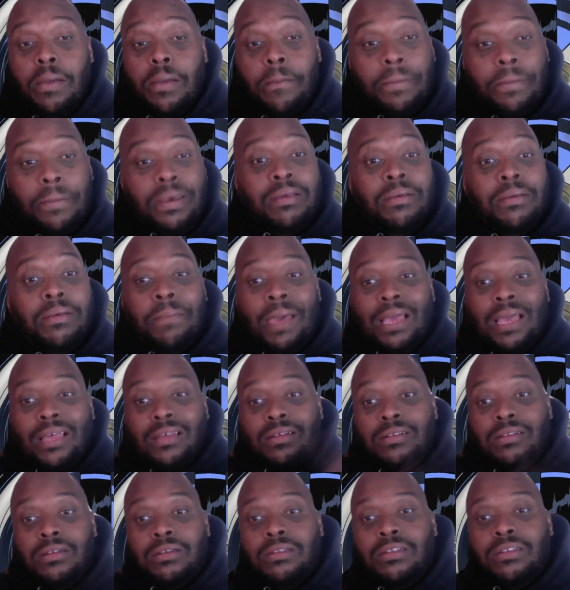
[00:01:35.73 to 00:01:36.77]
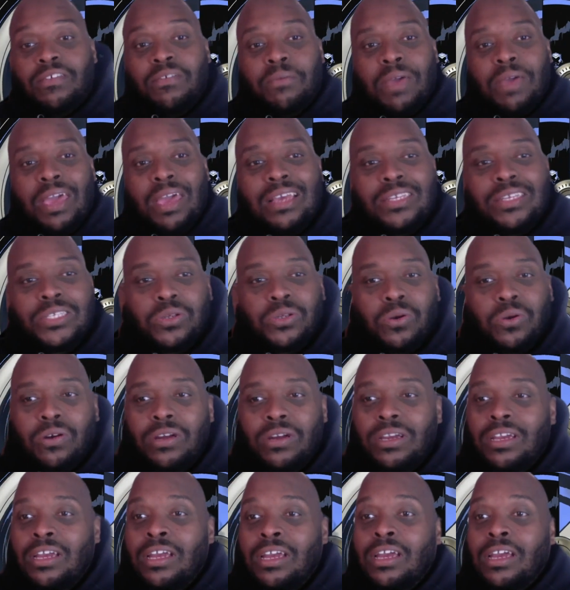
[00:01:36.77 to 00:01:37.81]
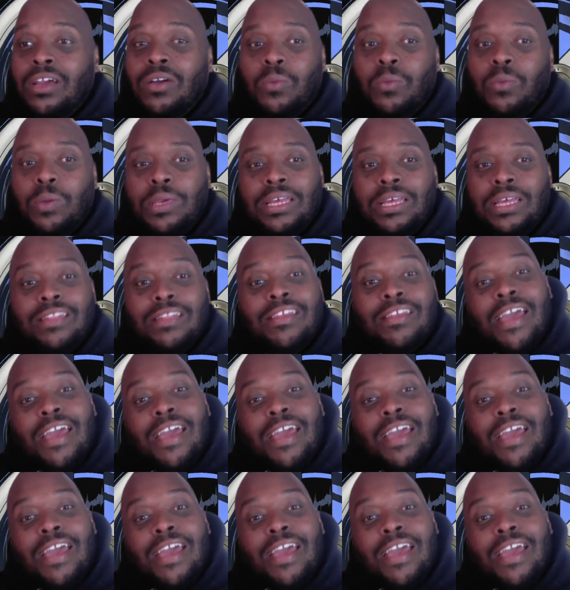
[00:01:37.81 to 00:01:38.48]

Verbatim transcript: But back on the A story, we get the